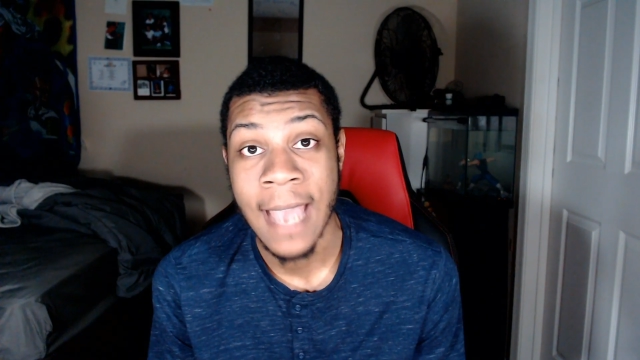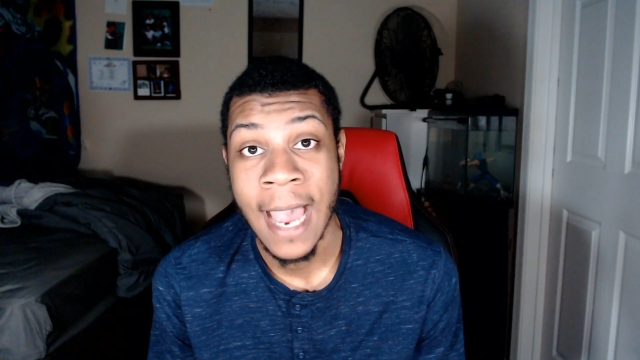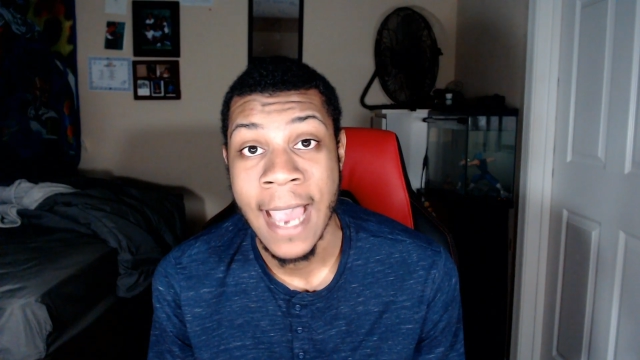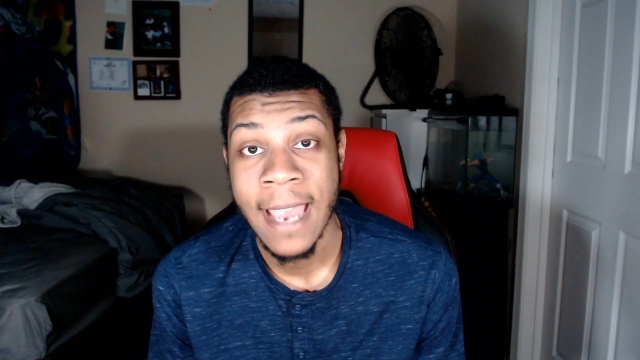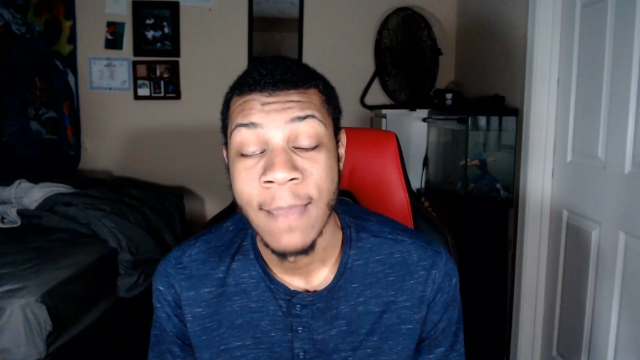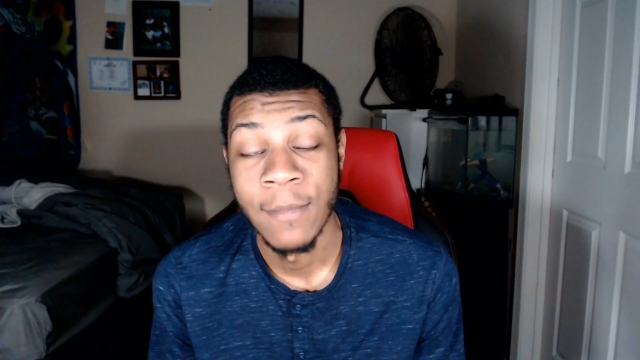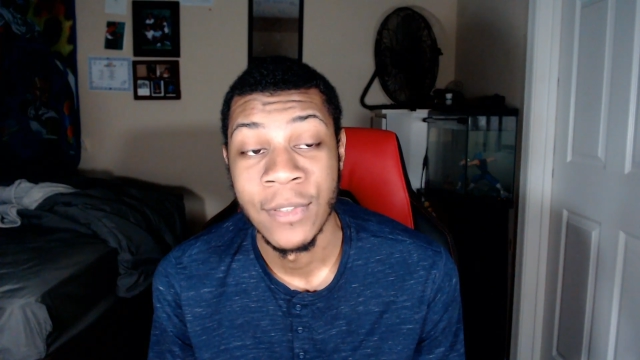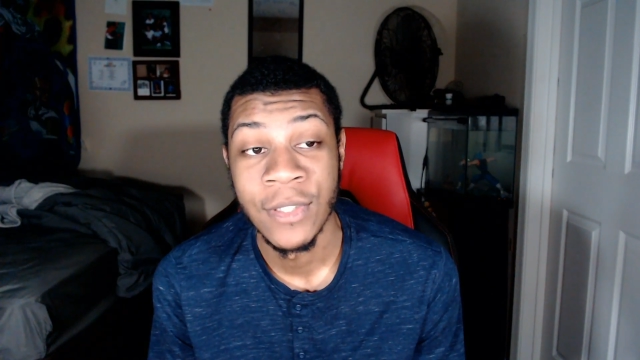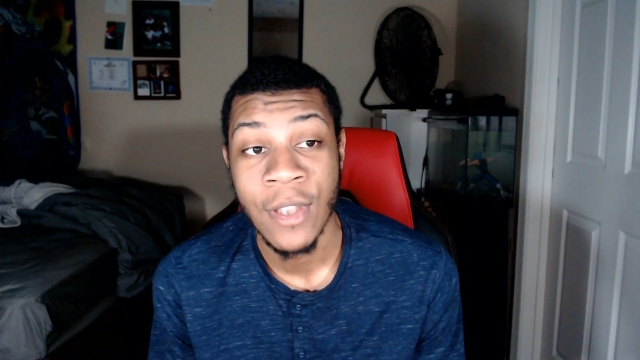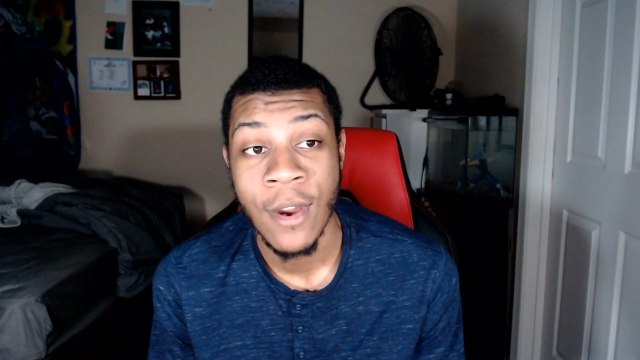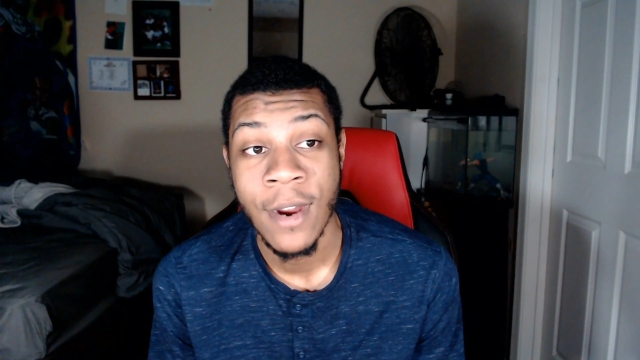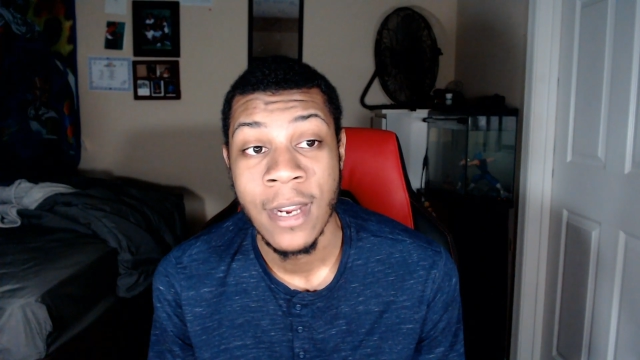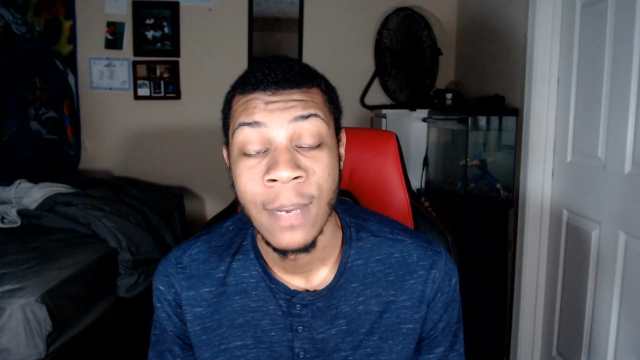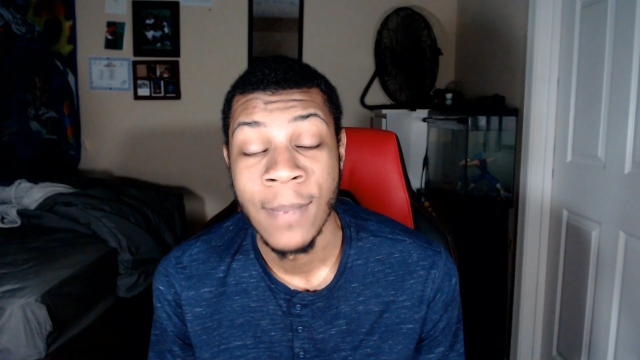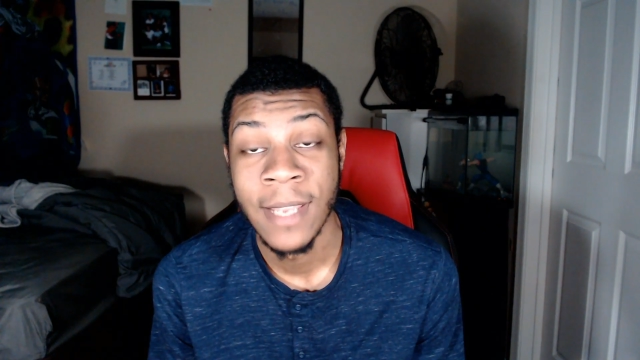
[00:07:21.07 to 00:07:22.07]
I am
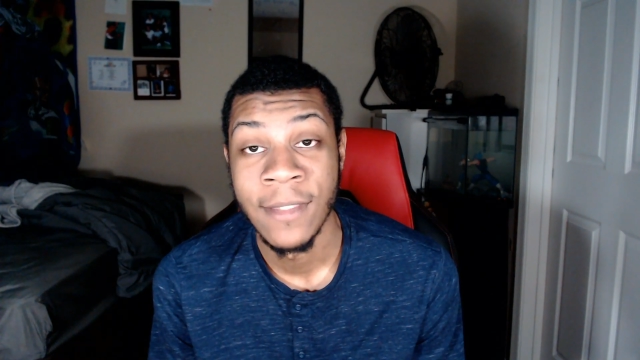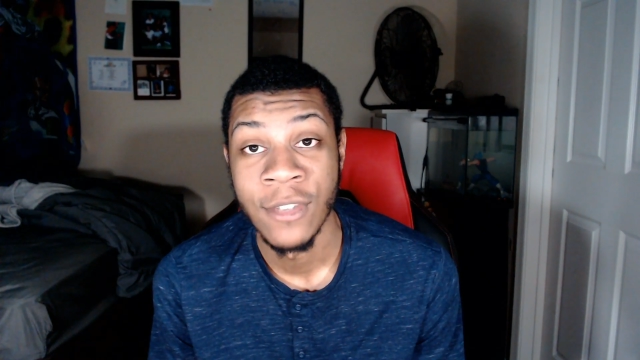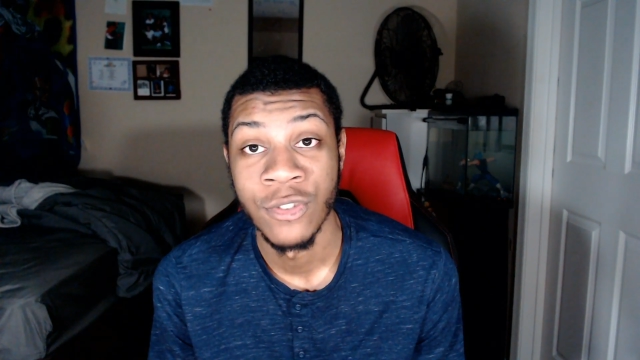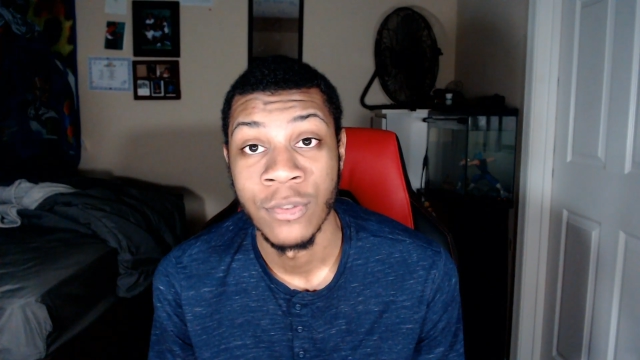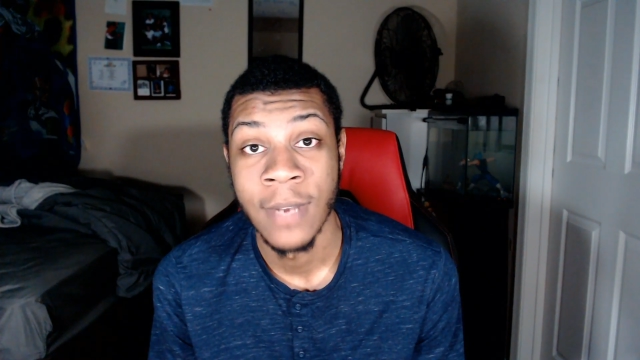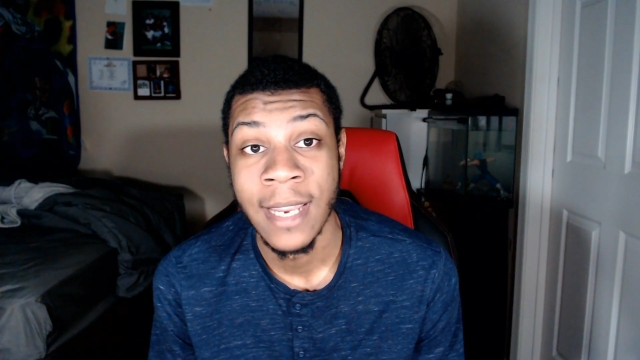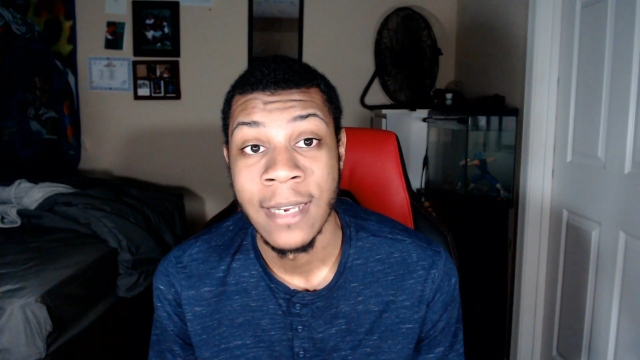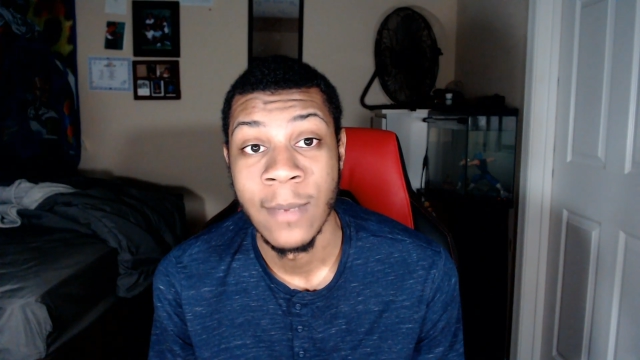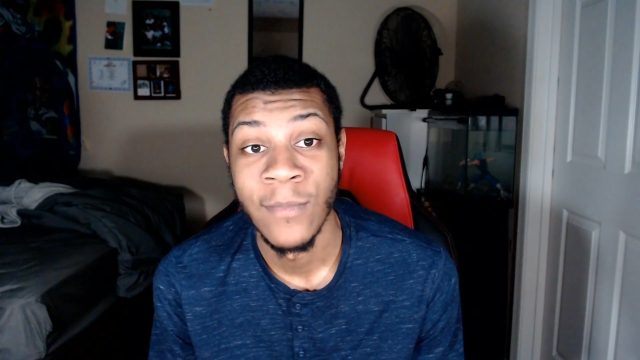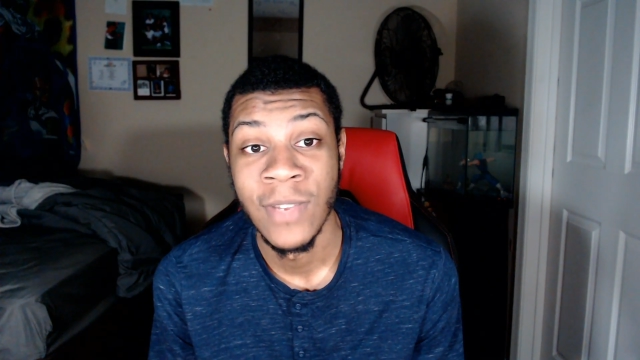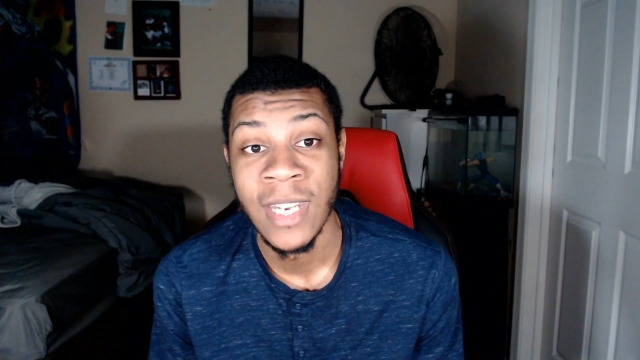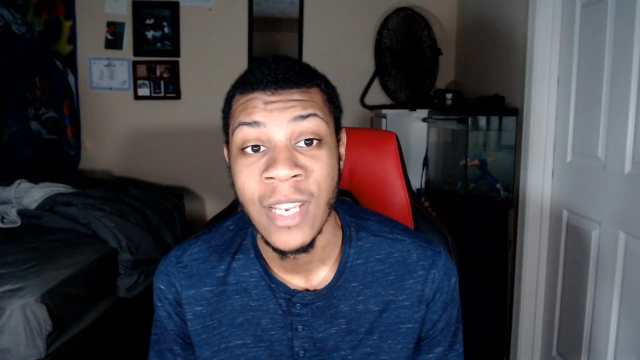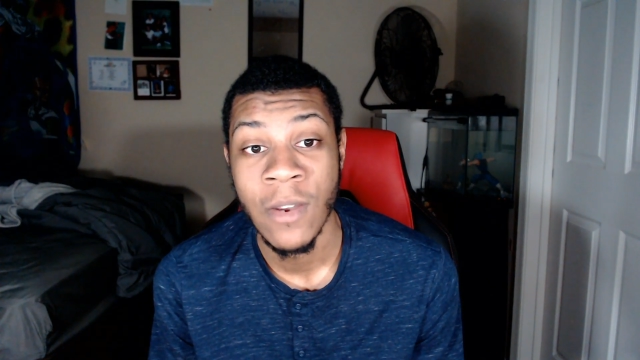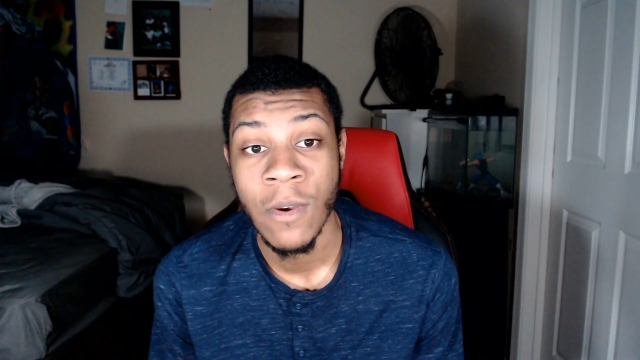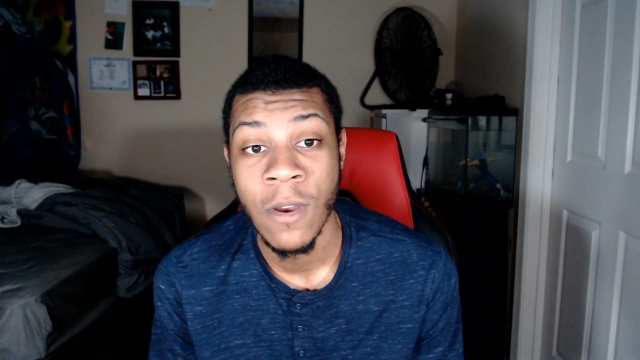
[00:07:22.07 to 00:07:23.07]
sorry to make this random
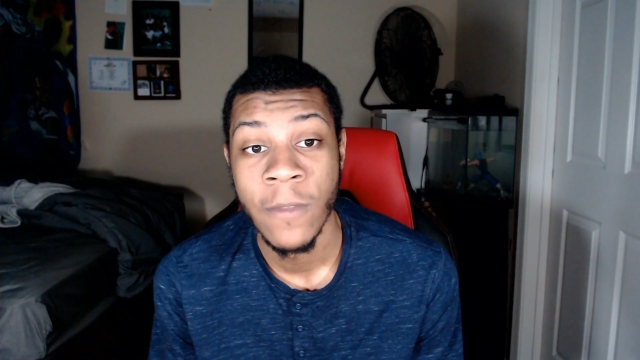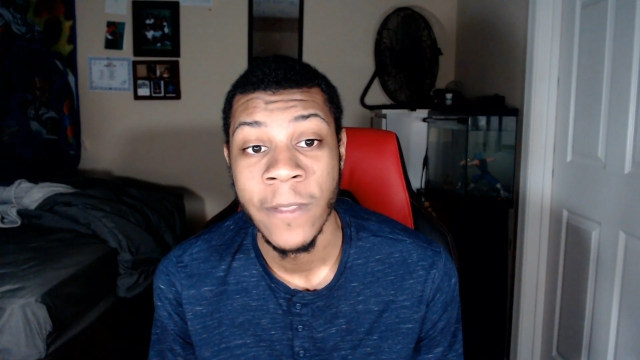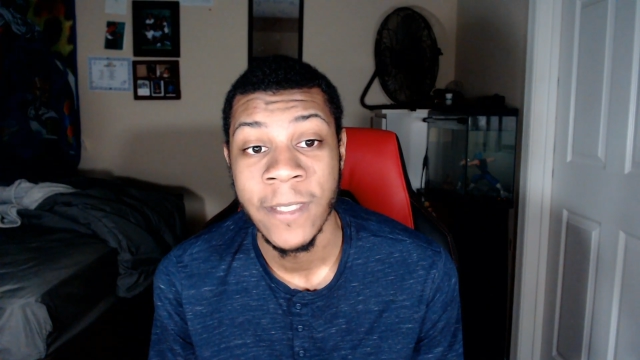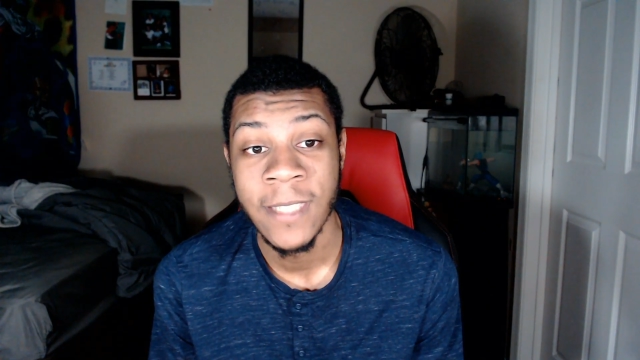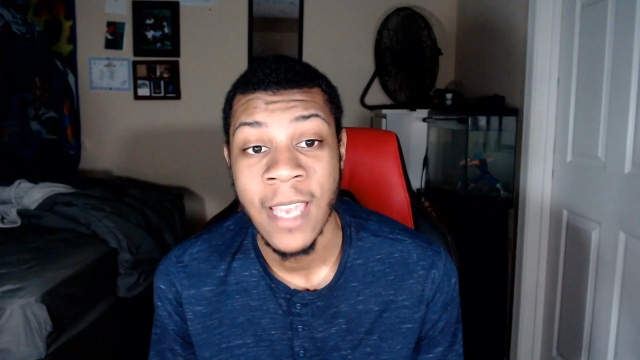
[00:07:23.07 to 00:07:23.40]
video on this,